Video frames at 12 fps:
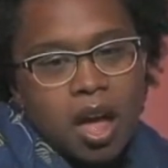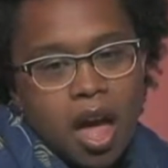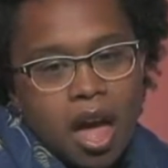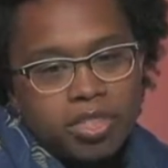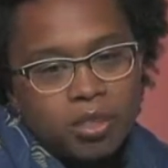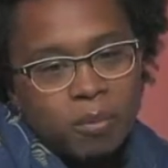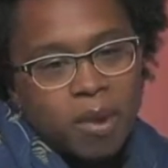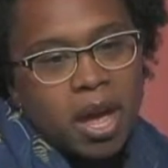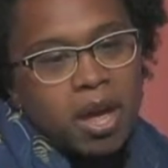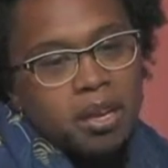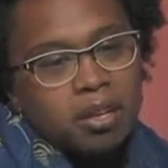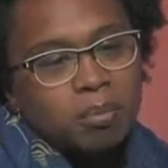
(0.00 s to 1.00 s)
at the
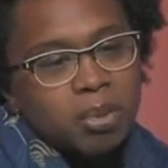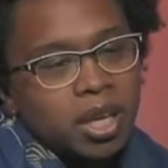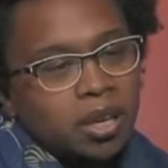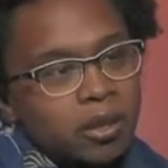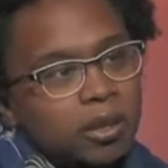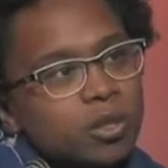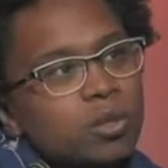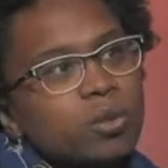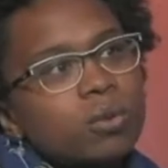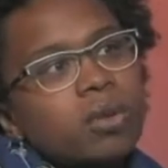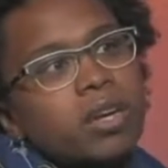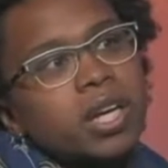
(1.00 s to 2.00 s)
bed and picking the
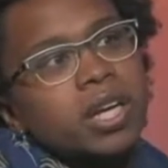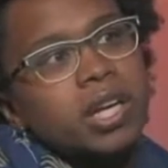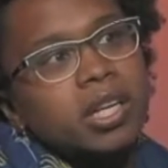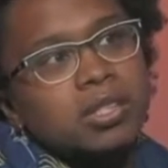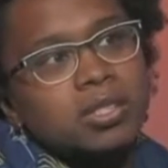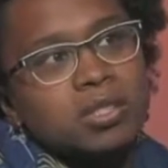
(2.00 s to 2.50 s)
stories